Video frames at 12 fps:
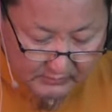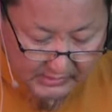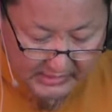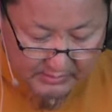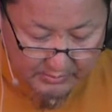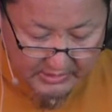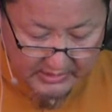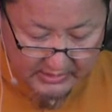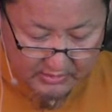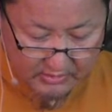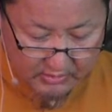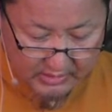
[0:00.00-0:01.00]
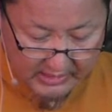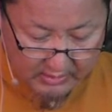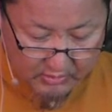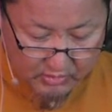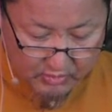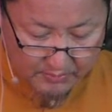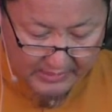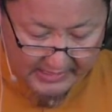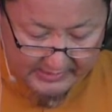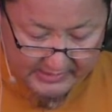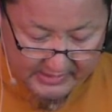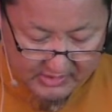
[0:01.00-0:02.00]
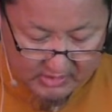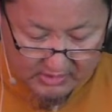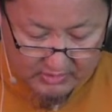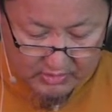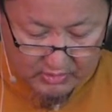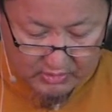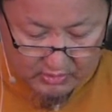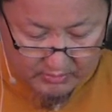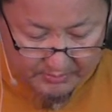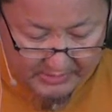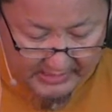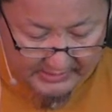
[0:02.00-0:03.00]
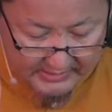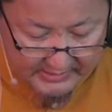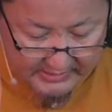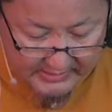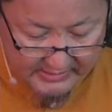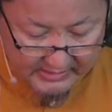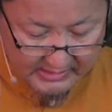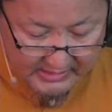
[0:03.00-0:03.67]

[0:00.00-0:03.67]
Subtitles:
and we need to how to practice, conduce to practice,